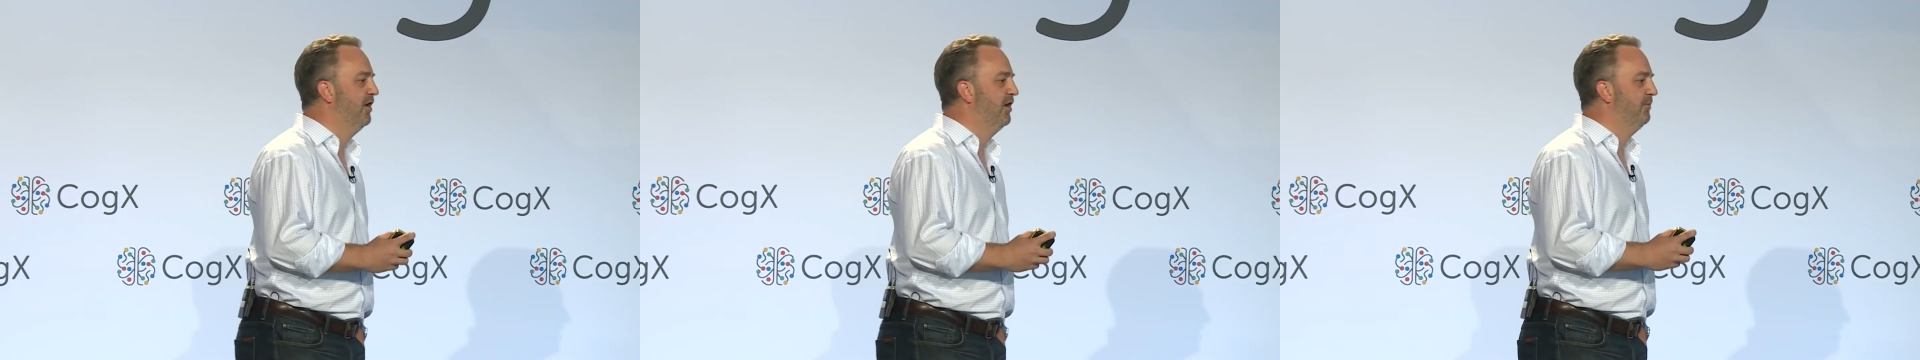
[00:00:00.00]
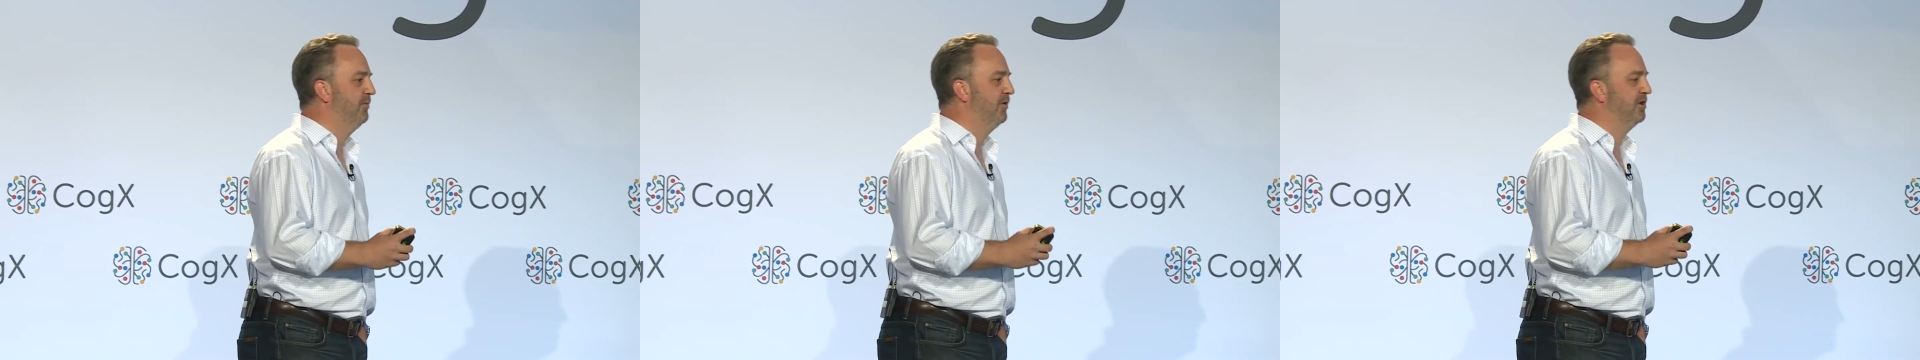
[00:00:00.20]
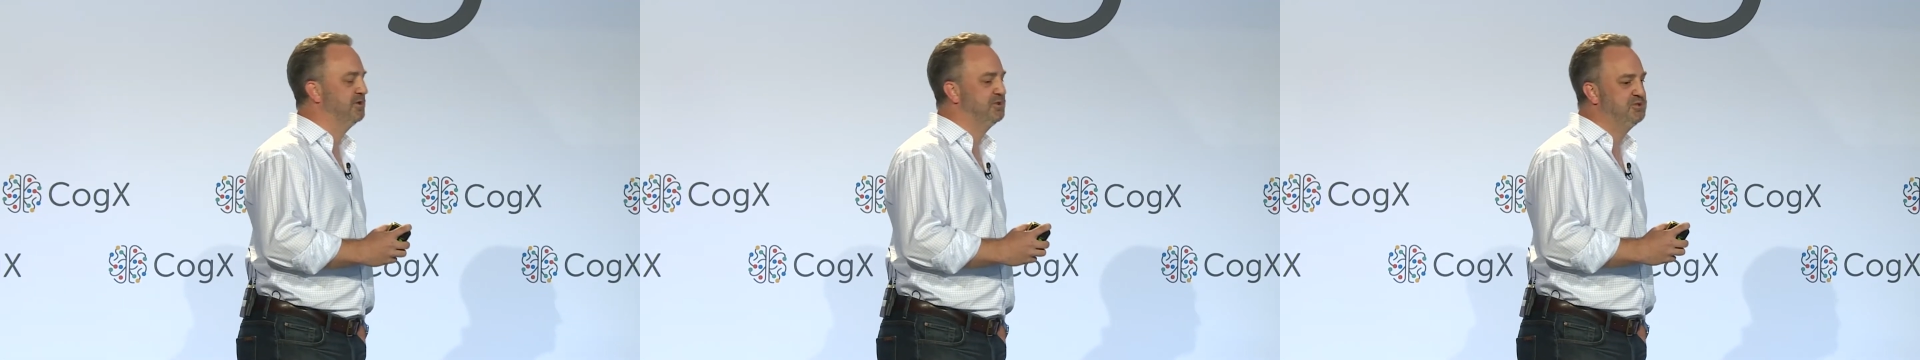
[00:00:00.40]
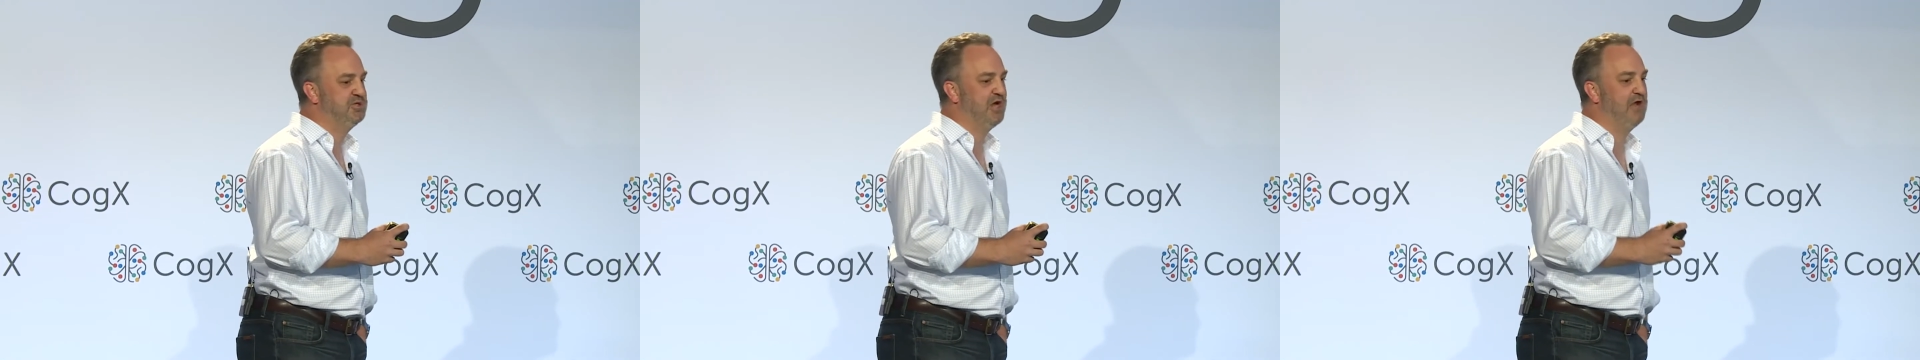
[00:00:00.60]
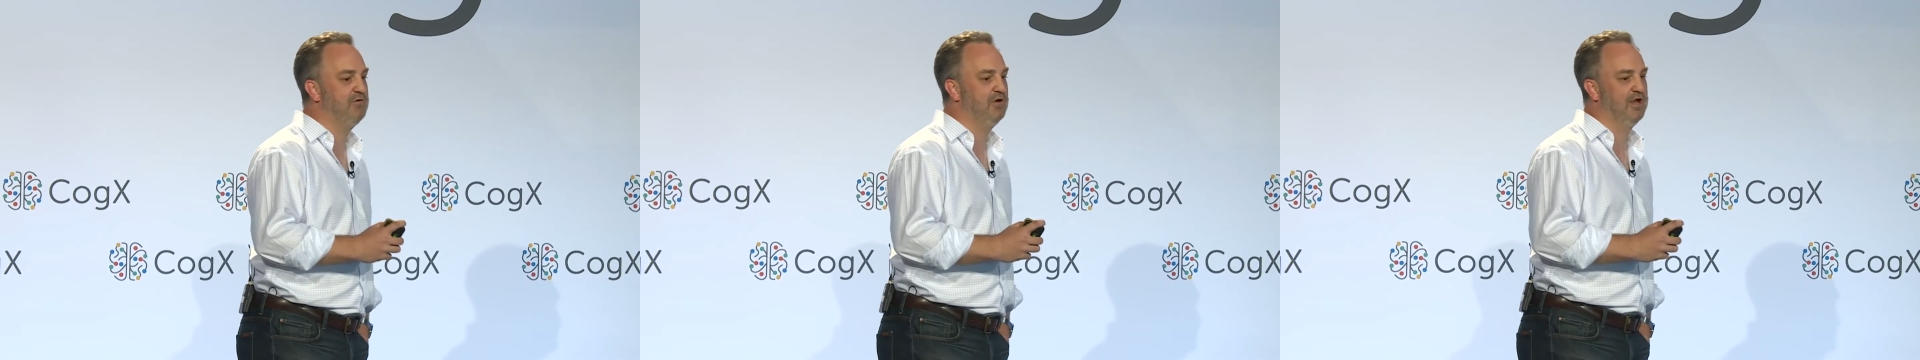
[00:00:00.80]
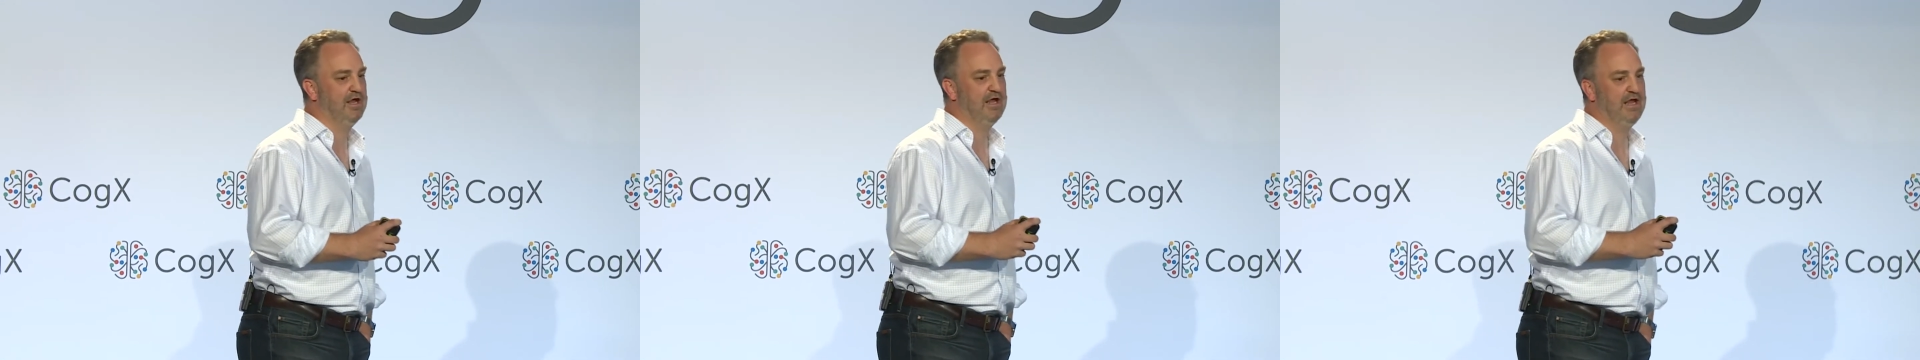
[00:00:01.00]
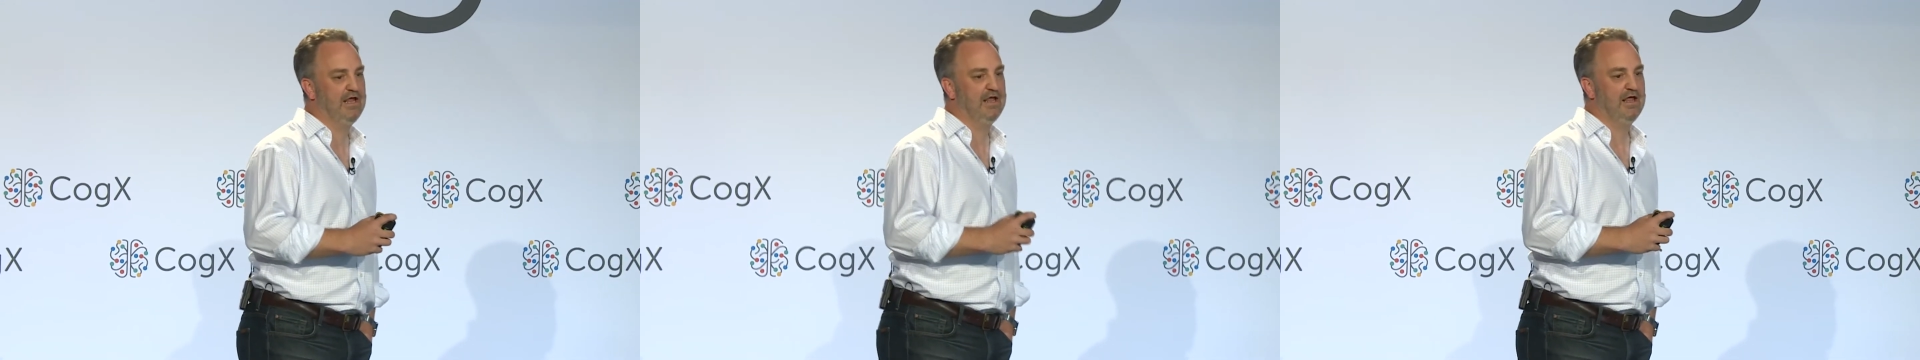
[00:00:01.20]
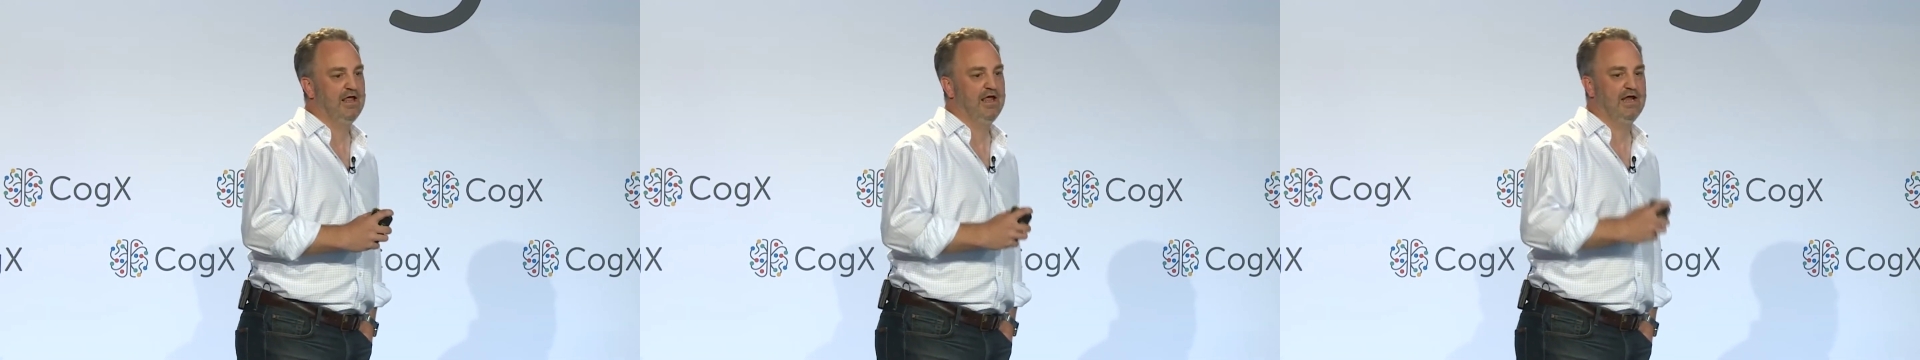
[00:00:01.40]
But generally,
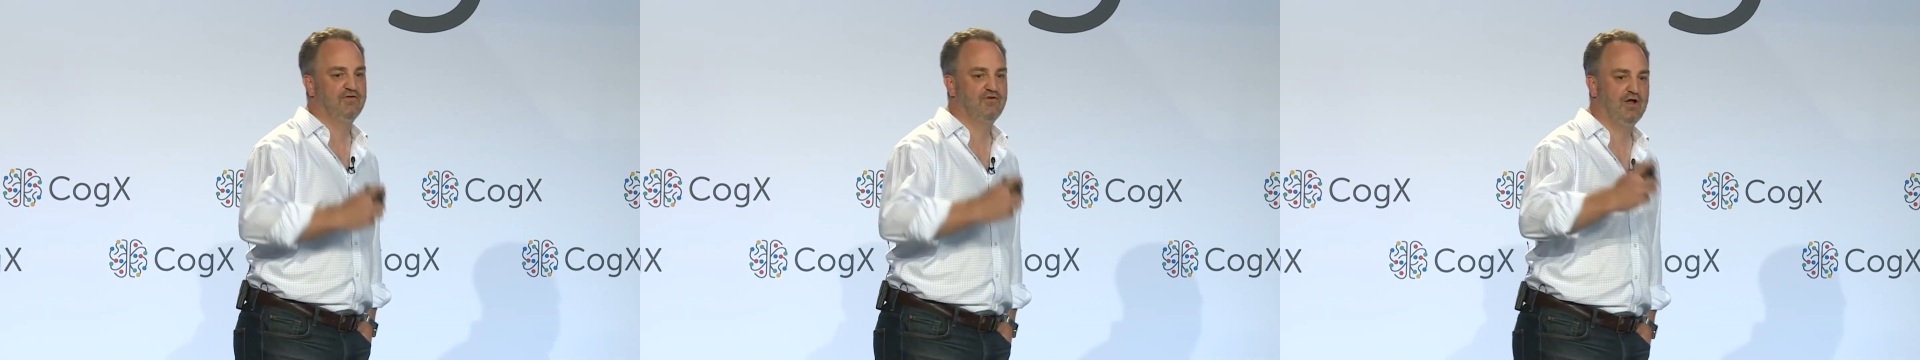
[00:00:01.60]
it's